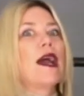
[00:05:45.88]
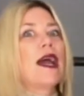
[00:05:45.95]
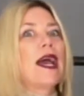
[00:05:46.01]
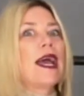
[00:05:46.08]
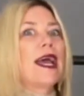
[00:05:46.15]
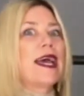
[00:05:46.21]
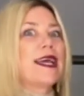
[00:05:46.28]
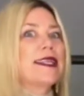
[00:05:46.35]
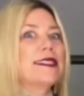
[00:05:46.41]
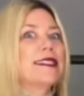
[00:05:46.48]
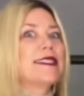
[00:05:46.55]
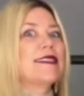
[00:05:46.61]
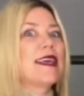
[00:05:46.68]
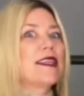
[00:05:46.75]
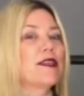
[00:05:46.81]
and
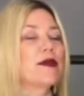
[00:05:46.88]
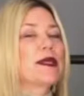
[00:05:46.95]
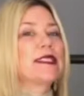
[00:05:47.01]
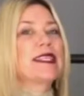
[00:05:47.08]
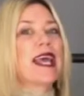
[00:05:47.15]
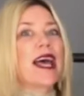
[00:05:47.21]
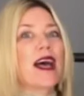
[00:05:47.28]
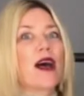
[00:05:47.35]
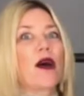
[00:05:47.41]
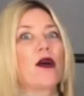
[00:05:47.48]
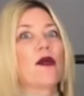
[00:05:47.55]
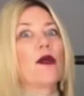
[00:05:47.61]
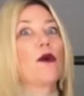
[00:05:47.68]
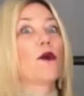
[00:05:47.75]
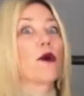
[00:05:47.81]
then you can
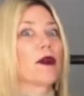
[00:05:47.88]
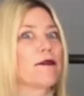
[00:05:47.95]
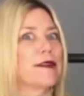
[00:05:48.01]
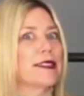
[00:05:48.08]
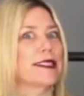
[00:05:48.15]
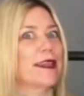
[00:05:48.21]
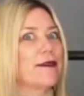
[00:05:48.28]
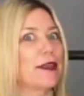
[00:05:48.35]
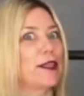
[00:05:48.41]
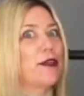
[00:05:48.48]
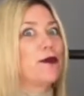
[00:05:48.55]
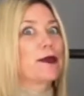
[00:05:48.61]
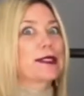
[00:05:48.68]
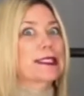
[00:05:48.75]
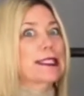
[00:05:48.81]
tell, or if it's giving
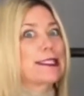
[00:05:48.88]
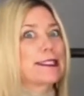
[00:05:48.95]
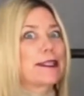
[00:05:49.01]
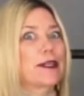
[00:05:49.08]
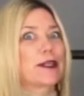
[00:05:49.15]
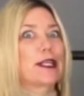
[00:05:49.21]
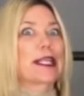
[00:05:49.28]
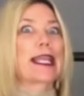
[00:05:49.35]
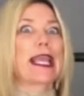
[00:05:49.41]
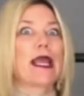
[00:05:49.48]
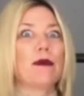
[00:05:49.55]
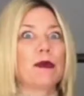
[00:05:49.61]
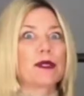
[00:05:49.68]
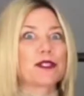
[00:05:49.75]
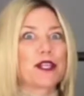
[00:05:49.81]
you what's considered a
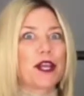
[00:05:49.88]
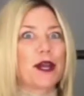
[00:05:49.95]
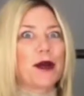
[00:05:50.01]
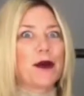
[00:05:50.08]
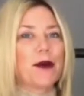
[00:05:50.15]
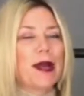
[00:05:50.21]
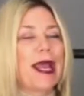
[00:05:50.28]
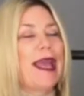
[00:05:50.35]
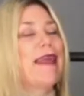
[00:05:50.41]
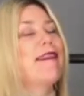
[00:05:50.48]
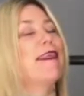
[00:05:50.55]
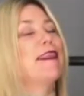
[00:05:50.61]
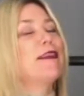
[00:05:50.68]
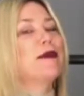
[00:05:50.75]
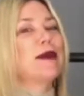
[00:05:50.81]
camel toe,
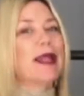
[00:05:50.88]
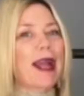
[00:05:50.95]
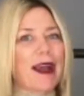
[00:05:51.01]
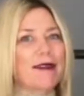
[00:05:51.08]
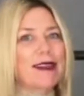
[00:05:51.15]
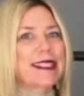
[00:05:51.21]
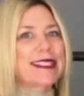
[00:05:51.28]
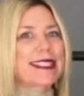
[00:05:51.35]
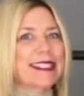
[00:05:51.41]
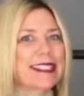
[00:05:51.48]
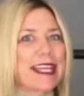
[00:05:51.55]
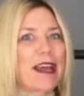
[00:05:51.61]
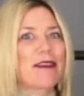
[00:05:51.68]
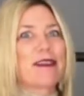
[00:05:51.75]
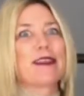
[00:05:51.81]
then you can obviously
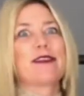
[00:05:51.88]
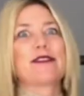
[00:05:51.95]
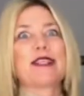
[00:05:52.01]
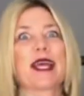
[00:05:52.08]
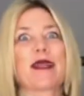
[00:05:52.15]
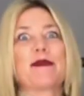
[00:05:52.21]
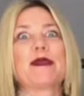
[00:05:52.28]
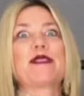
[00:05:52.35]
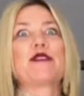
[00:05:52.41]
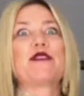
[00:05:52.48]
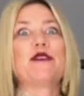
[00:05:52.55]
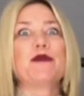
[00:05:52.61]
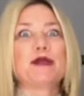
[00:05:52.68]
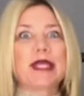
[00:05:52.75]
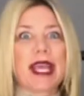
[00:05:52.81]
tell that your denim is
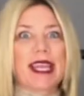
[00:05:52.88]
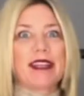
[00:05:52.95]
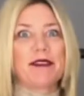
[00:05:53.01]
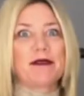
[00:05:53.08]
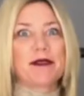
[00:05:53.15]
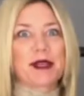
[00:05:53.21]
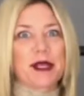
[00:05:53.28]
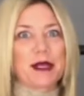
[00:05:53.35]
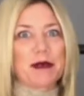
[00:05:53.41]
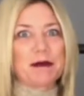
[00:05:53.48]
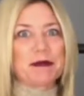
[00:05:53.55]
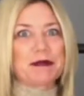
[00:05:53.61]
too tight for you.